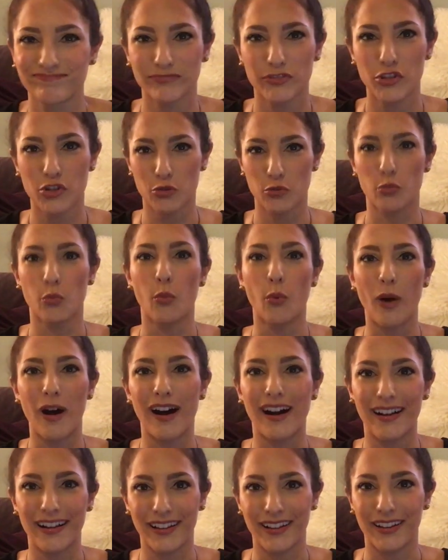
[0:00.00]
just
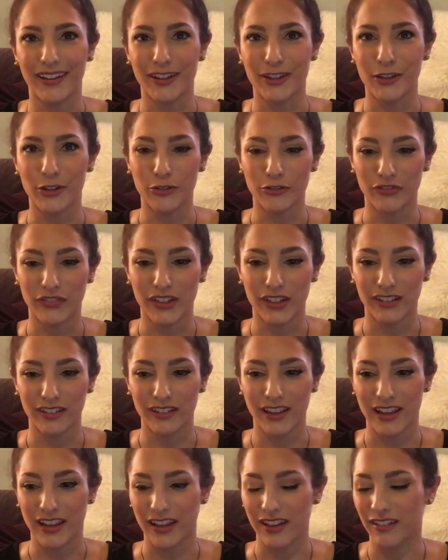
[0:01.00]
why you feel
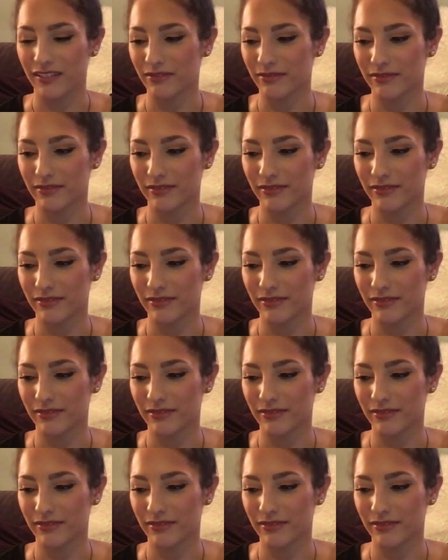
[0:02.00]
like